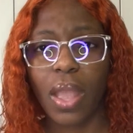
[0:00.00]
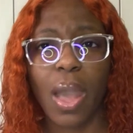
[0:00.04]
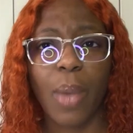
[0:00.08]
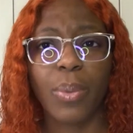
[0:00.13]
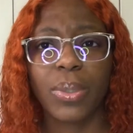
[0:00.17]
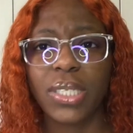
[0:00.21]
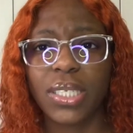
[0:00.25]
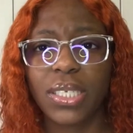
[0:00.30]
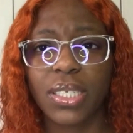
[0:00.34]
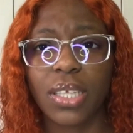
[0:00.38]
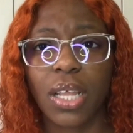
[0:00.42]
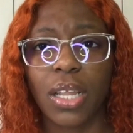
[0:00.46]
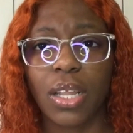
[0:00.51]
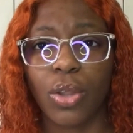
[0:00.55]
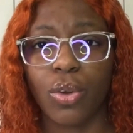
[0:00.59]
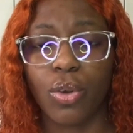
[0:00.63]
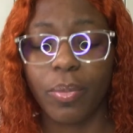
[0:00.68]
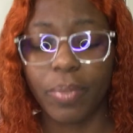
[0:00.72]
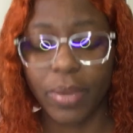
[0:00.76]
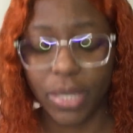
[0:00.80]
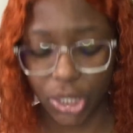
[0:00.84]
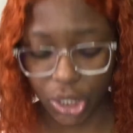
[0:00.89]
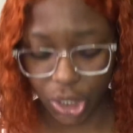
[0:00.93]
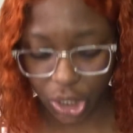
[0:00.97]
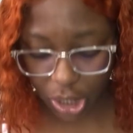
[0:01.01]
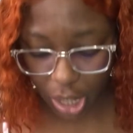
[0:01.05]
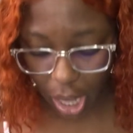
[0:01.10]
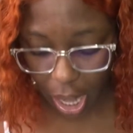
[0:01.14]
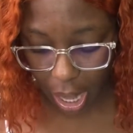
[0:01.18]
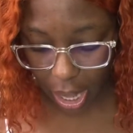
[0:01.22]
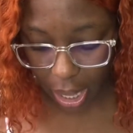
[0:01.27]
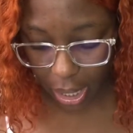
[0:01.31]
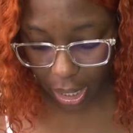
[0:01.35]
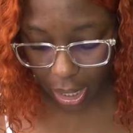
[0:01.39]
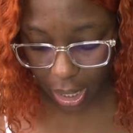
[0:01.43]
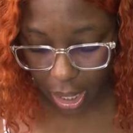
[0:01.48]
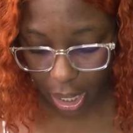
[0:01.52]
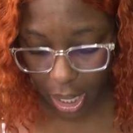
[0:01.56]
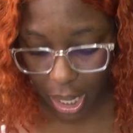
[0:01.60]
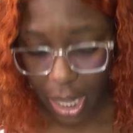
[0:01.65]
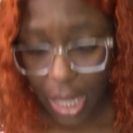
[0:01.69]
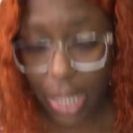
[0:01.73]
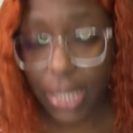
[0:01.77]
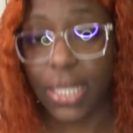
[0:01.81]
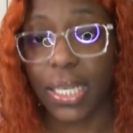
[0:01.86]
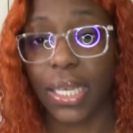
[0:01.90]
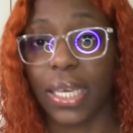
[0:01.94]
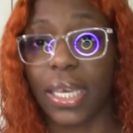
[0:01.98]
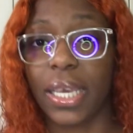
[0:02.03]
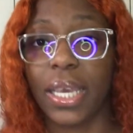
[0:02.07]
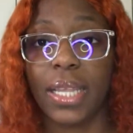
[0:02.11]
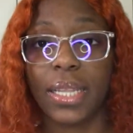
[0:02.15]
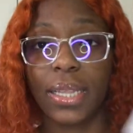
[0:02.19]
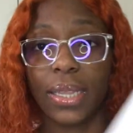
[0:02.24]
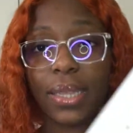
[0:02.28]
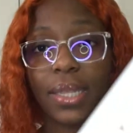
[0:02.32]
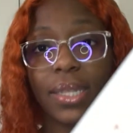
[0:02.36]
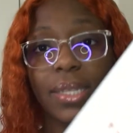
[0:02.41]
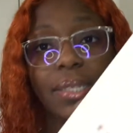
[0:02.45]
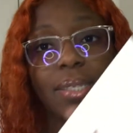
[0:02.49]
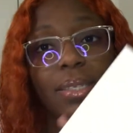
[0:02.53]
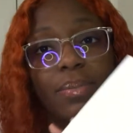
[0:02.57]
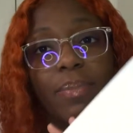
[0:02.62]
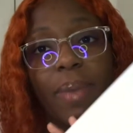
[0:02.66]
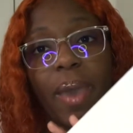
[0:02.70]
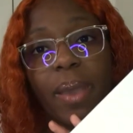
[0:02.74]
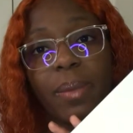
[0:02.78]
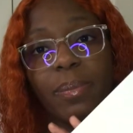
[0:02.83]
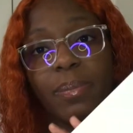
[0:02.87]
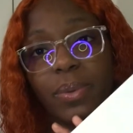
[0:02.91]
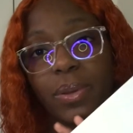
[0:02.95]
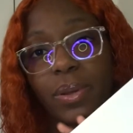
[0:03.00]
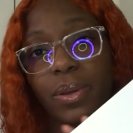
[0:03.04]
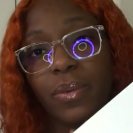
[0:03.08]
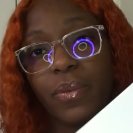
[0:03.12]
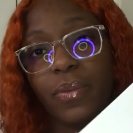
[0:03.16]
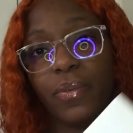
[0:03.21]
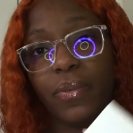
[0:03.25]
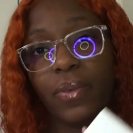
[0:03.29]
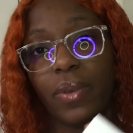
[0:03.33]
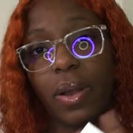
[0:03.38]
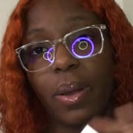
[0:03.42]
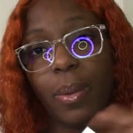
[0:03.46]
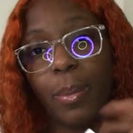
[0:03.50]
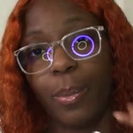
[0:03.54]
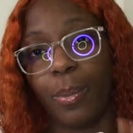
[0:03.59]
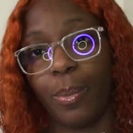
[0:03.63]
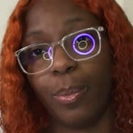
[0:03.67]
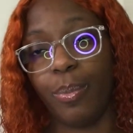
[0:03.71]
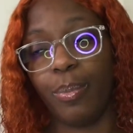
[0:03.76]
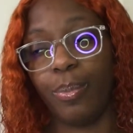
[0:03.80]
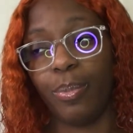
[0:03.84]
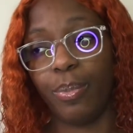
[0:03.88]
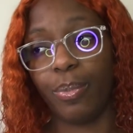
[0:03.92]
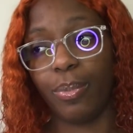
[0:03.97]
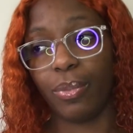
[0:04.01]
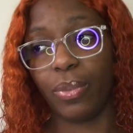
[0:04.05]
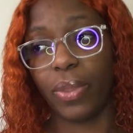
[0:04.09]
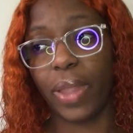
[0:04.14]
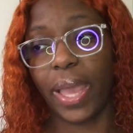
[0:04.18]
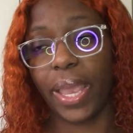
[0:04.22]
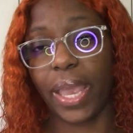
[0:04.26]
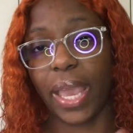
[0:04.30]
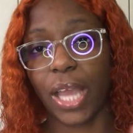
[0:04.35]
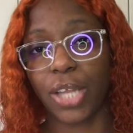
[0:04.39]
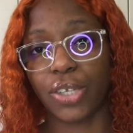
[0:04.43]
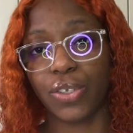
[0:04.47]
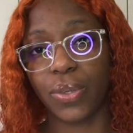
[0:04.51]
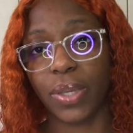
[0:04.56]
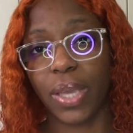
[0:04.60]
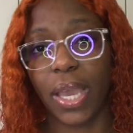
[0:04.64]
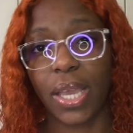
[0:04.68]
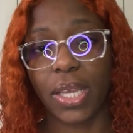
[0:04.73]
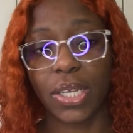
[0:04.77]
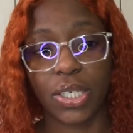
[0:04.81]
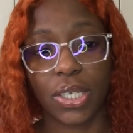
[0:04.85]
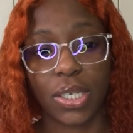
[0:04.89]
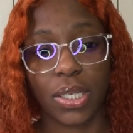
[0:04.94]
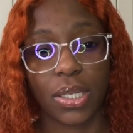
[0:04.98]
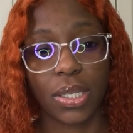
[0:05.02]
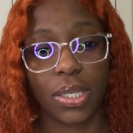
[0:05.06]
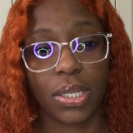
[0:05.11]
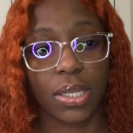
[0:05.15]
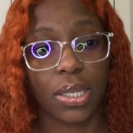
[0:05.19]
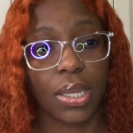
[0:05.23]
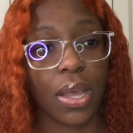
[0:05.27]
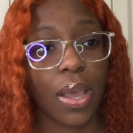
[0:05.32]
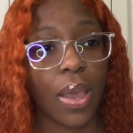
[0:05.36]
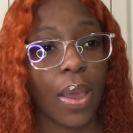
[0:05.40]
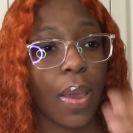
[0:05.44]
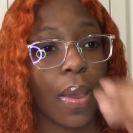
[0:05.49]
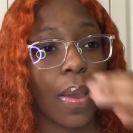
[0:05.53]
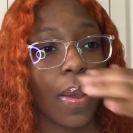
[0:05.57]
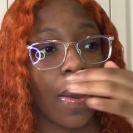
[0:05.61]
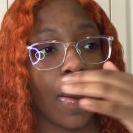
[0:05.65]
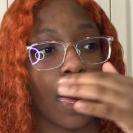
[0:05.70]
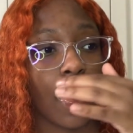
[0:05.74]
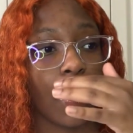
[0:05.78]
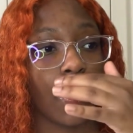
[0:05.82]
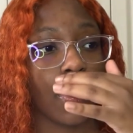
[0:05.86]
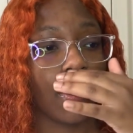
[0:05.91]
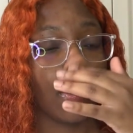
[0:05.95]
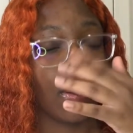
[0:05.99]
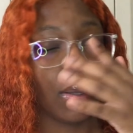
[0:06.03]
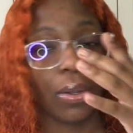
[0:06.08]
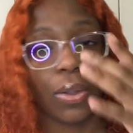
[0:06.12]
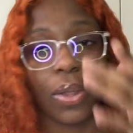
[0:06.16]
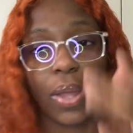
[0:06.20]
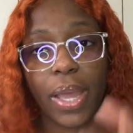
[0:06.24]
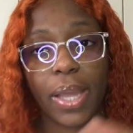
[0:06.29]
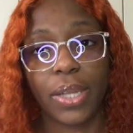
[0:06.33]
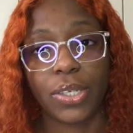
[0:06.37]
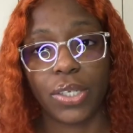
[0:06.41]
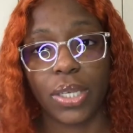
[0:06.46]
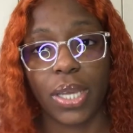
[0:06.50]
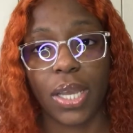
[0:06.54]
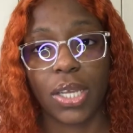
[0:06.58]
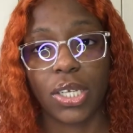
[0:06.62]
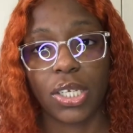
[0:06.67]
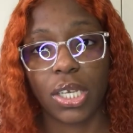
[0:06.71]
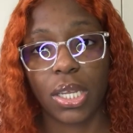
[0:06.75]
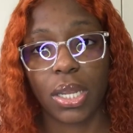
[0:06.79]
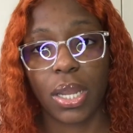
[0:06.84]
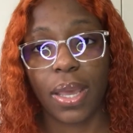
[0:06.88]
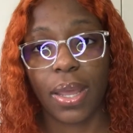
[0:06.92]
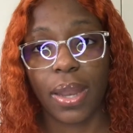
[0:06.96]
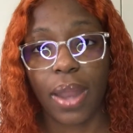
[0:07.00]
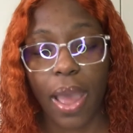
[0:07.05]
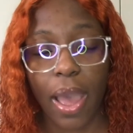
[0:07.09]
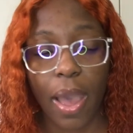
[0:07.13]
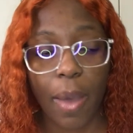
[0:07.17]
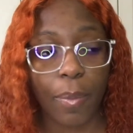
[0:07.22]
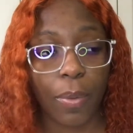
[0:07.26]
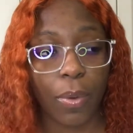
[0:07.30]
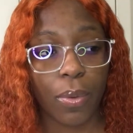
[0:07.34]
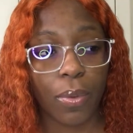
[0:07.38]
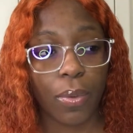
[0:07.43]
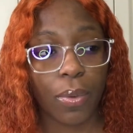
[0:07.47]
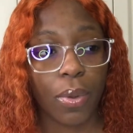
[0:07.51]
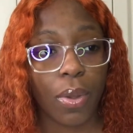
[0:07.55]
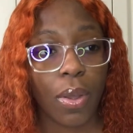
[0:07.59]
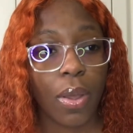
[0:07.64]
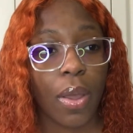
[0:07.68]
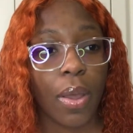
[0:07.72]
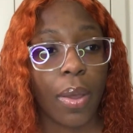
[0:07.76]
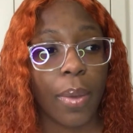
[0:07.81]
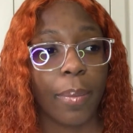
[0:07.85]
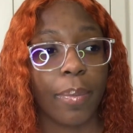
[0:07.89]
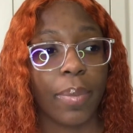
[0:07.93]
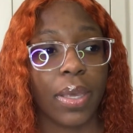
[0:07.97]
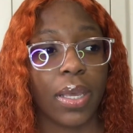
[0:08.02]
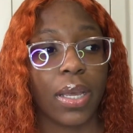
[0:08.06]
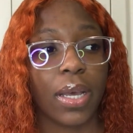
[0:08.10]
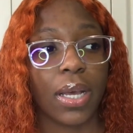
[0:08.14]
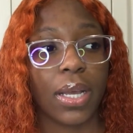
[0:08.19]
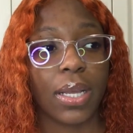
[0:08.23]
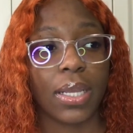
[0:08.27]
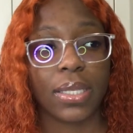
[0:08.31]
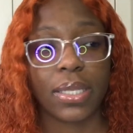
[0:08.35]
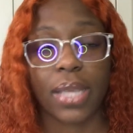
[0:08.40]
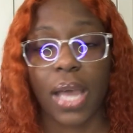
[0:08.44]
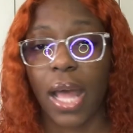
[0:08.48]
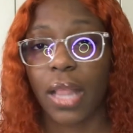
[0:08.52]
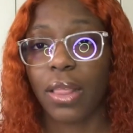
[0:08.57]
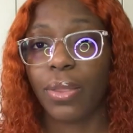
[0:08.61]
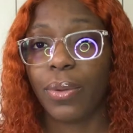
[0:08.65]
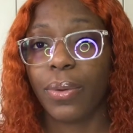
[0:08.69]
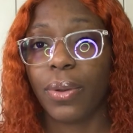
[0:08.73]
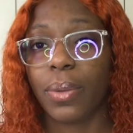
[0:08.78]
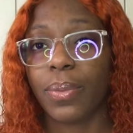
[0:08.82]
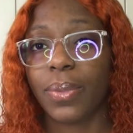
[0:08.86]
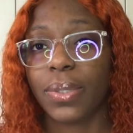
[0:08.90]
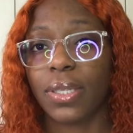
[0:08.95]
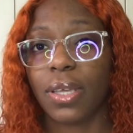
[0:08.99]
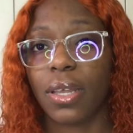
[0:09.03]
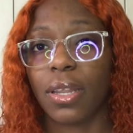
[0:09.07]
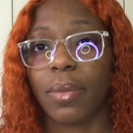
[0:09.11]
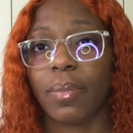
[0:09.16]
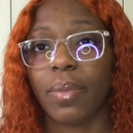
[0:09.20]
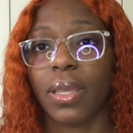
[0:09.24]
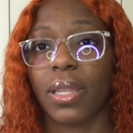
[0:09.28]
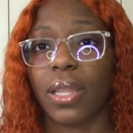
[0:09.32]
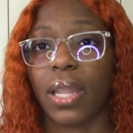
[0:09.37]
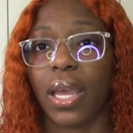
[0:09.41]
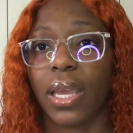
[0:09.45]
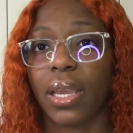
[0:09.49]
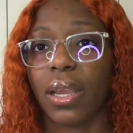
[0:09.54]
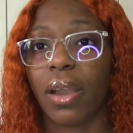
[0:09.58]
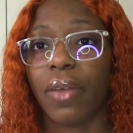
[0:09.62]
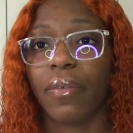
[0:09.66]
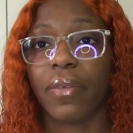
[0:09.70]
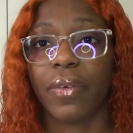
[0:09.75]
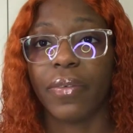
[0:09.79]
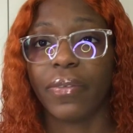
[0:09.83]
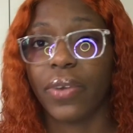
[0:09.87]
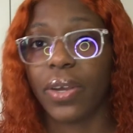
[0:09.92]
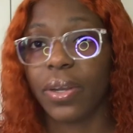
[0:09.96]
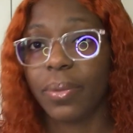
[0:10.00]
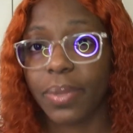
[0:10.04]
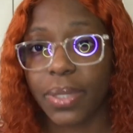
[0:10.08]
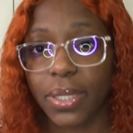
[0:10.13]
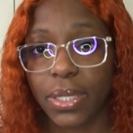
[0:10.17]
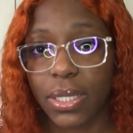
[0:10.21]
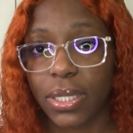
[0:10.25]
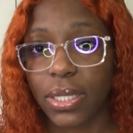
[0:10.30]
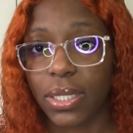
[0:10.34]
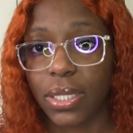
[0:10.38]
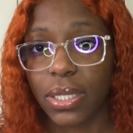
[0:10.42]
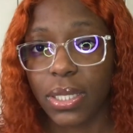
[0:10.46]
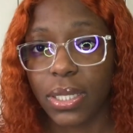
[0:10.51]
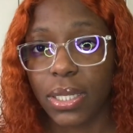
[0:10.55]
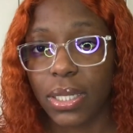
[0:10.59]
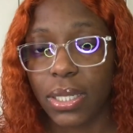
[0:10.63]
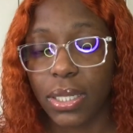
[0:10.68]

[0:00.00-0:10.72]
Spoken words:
just a little bit shy to get this MacBook from like education in Apple, because I thought it was gonna be like a refurbished